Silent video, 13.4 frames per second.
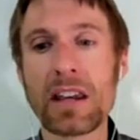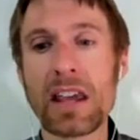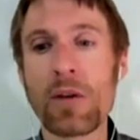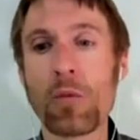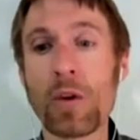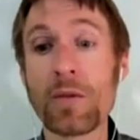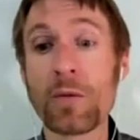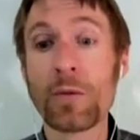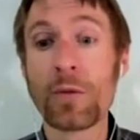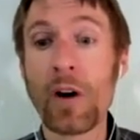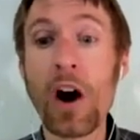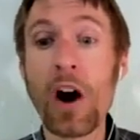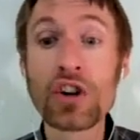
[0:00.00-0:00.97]
we've
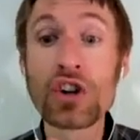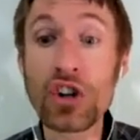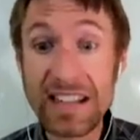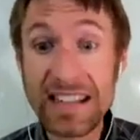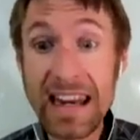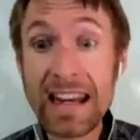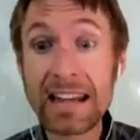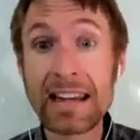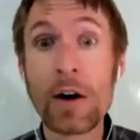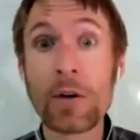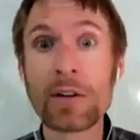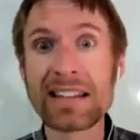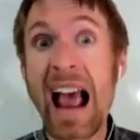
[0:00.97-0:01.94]
understand
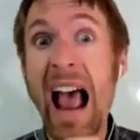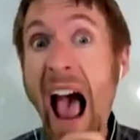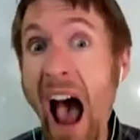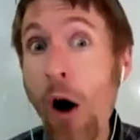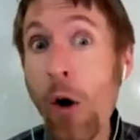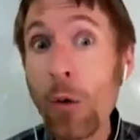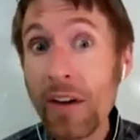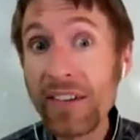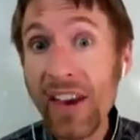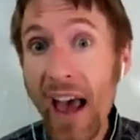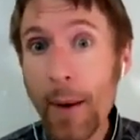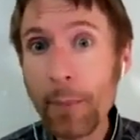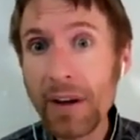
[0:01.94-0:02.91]
now is how this
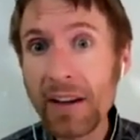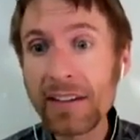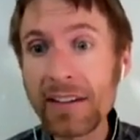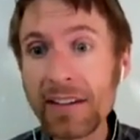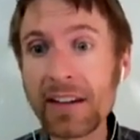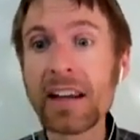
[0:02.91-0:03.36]
happens.